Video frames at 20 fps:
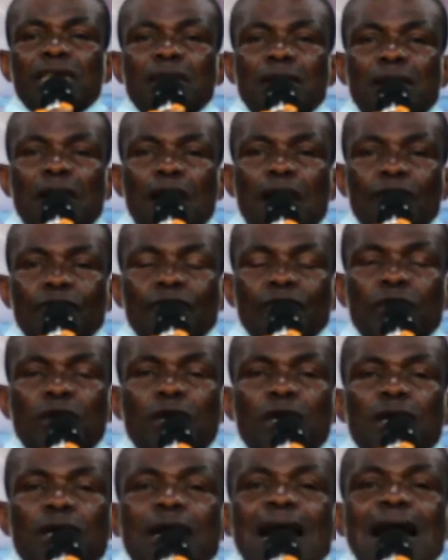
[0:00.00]
enough
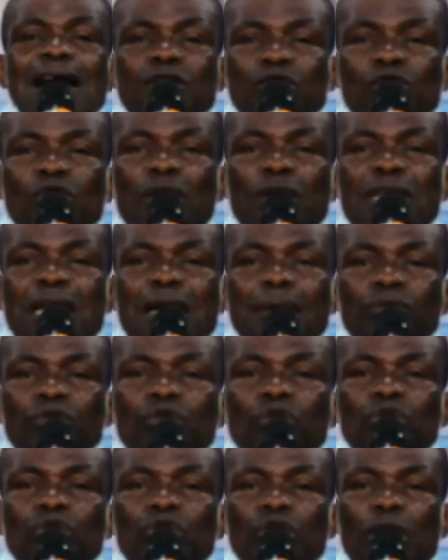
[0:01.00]
Christ told them
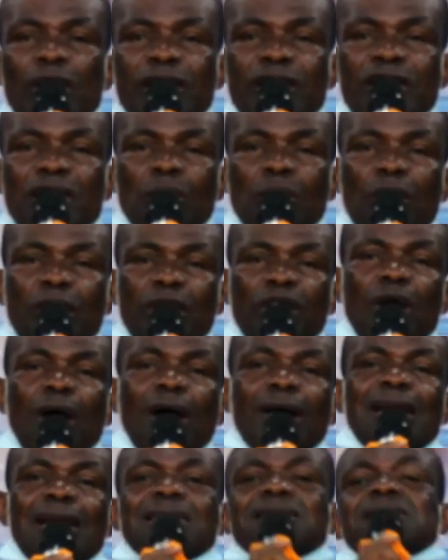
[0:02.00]
to join him on the other